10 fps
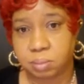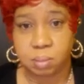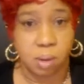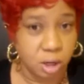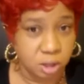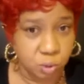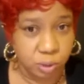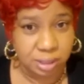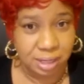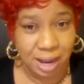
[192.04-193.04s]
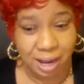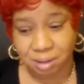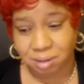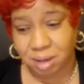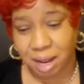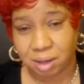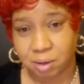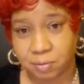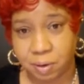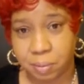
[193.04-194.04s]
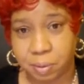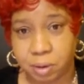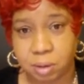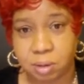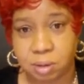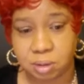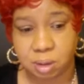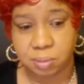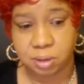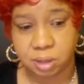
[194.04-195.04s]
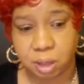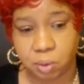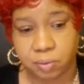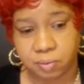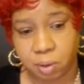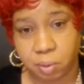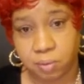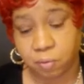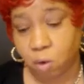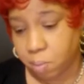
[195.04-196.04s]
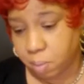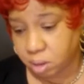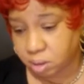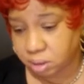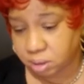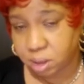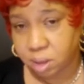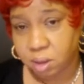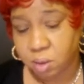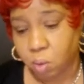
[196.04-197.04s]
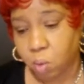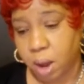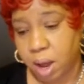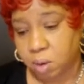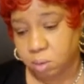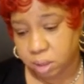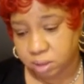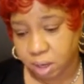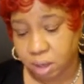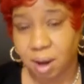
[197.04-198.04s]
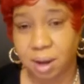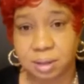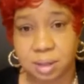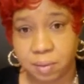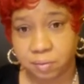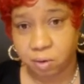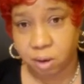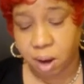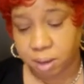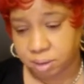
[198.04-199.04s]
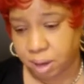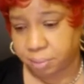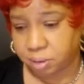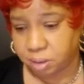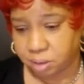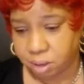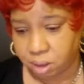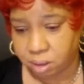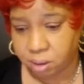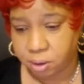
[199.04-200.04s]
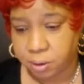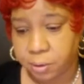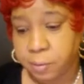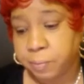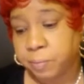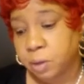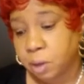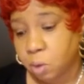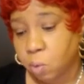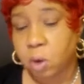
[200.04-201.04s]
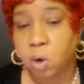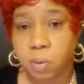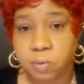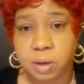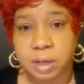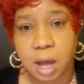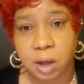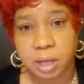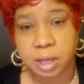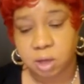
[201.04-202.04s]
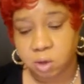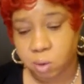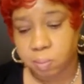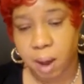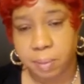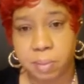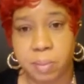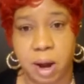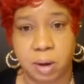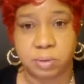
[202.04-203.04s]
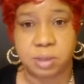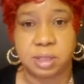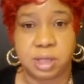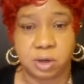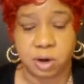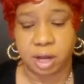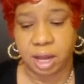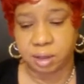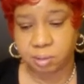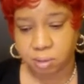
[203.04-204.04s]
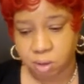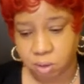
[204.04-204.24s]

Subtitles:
March 29, like November, December, January, February, 4 months. Wow, that's a long time for an autopsy, isn't it? Well, hopefully now Bobby Brown, the singer, can,